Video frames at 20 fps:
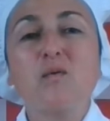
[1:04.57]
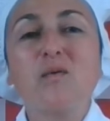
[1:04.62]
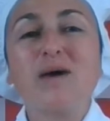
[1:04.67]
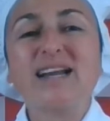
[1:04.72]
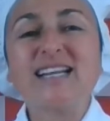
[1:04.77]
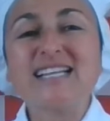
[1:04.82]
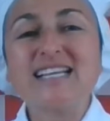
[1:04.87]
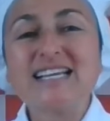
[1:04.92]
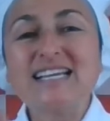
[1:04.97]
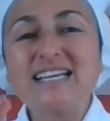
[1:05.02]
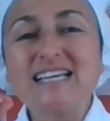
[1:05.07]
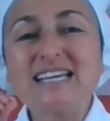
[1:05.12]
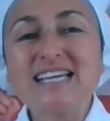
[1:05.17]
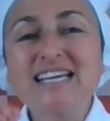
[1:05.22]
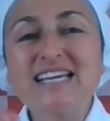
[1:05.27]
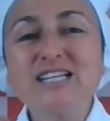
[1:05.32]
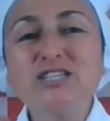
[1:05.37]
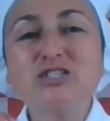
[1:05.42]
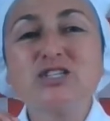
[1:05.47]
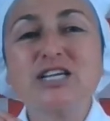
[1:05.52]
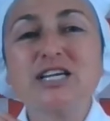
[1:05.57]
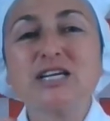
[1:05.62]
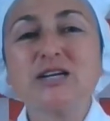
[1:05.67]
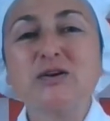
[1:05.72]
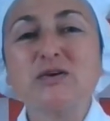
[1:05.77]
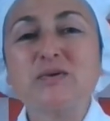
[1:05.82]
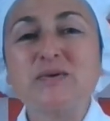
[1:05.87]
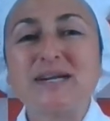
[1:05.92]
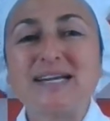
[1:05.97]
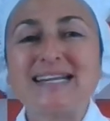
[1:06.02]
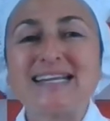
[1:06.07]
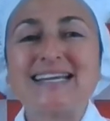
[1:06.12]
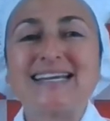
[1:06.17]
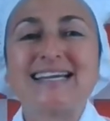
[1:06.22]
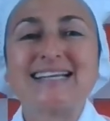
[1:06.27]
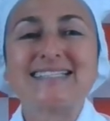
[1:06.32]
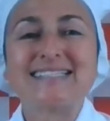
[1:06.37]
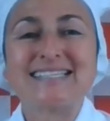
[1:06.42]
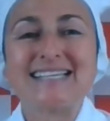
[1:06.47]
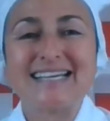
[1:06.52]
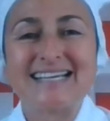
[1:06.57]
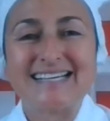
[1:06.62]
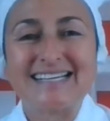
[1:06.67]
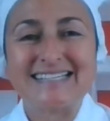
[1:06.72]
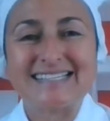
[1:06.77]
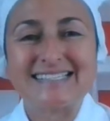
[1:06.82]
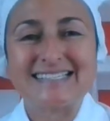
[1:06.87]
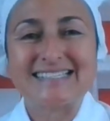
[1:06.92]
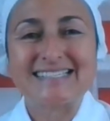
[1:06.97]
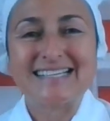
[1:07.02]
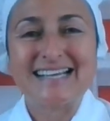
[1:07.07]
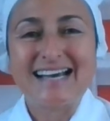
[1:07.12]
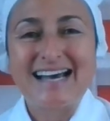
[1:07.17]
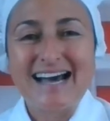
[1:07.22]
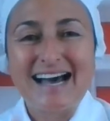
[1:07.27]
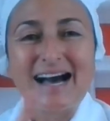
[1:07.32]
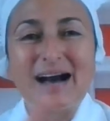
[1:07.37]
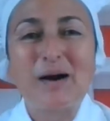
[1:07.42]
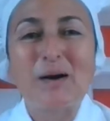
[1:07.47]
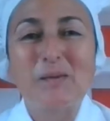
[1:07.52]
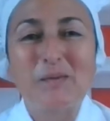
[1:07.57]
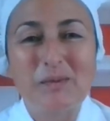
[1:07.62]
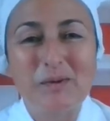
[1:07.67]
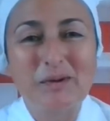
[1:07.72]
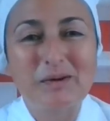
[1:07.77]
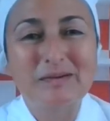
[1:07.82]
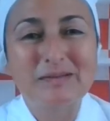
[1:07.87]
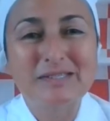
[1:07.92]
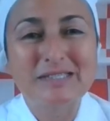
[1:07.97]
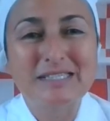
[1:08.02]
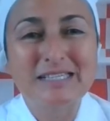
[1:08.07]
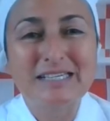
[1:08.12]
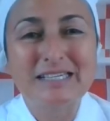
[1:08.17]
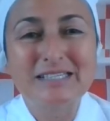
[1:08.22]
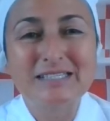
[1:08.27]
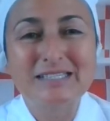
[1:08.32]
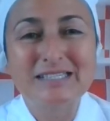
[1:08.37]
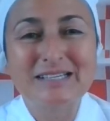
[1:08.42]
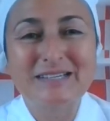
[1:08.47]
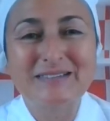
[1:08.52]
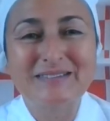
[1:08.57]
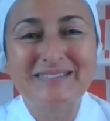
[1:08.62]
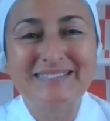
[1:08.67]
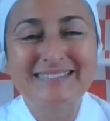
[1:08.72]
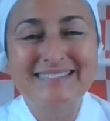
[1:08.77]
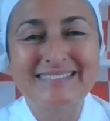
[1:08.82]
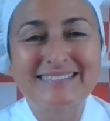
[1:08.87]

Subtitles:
what each ingredient is. We'll see you soon.